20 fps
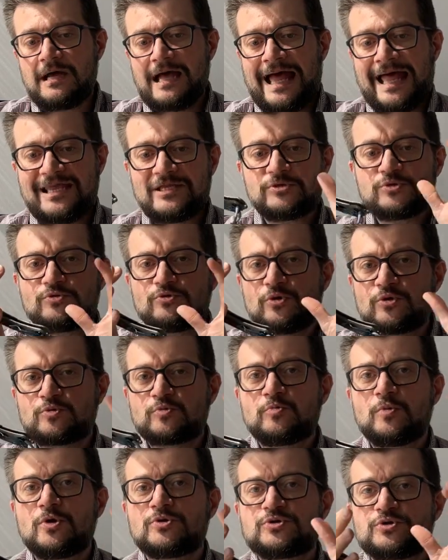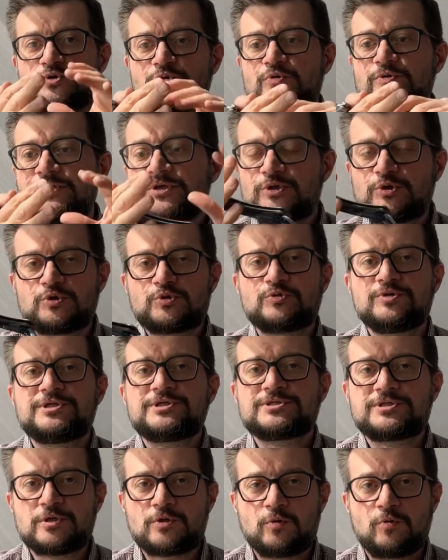I do not want to increase
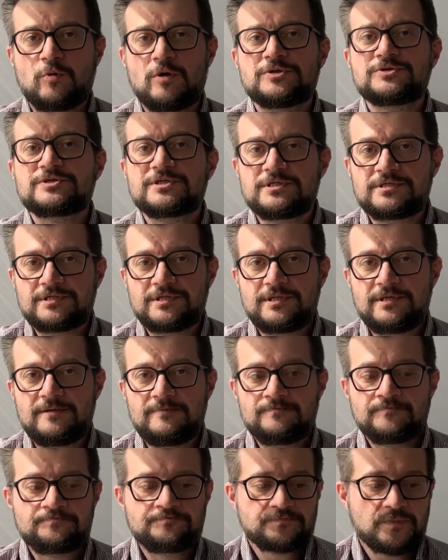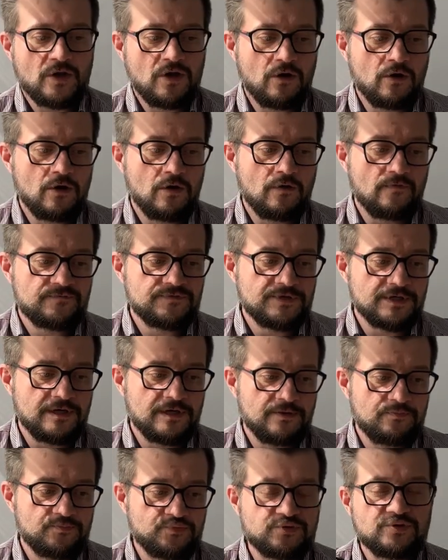the quantity of
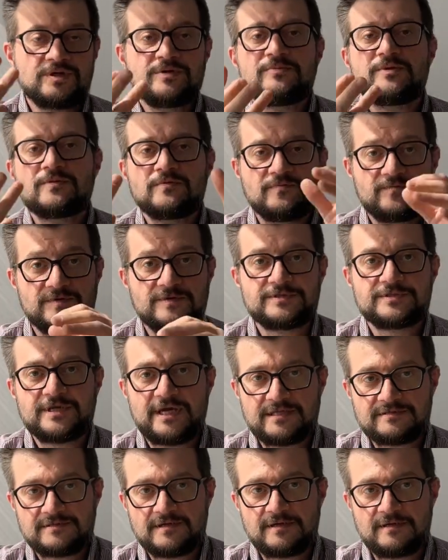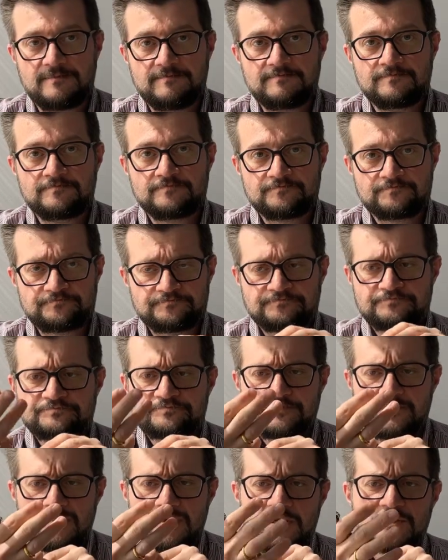the premium vendetta
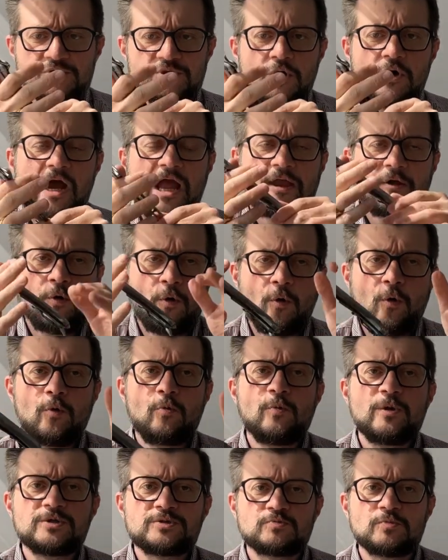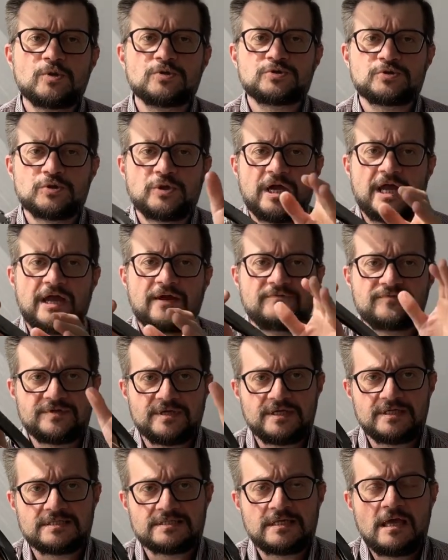so I always want to have
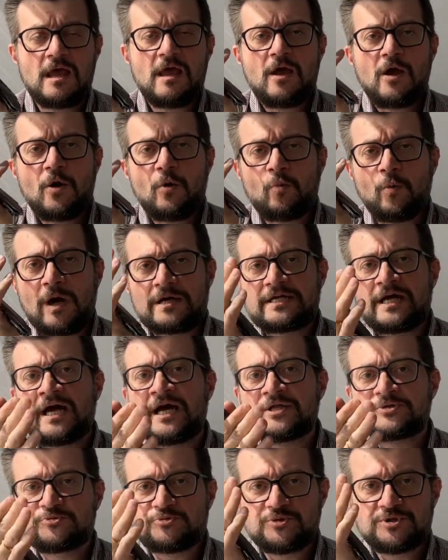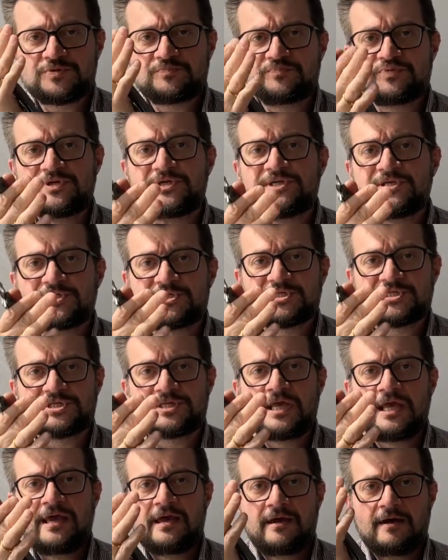this 100 piece
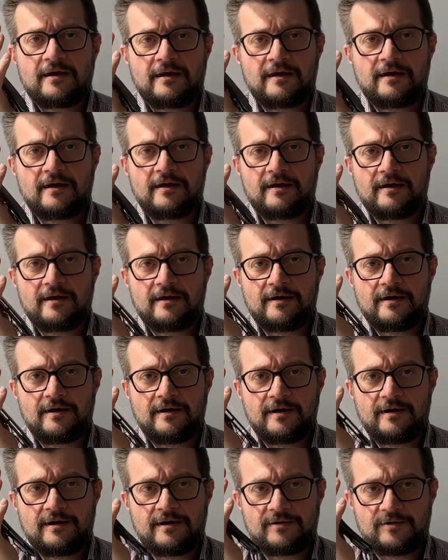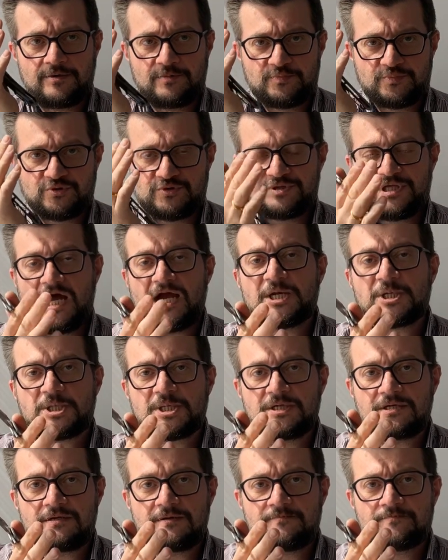uh,
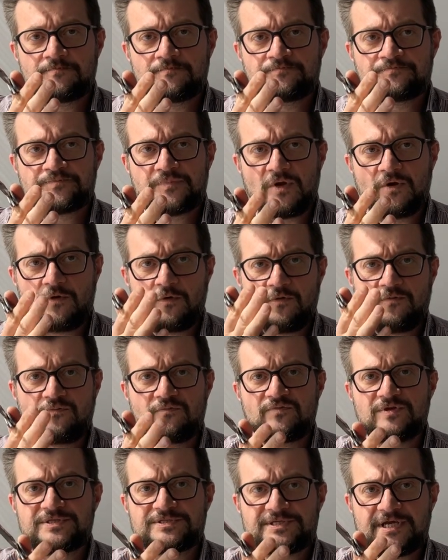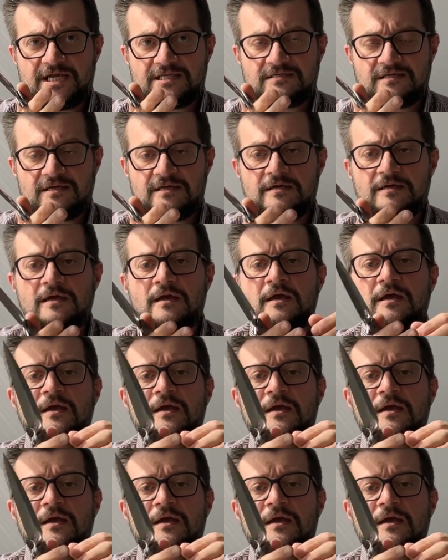production of Vendetta.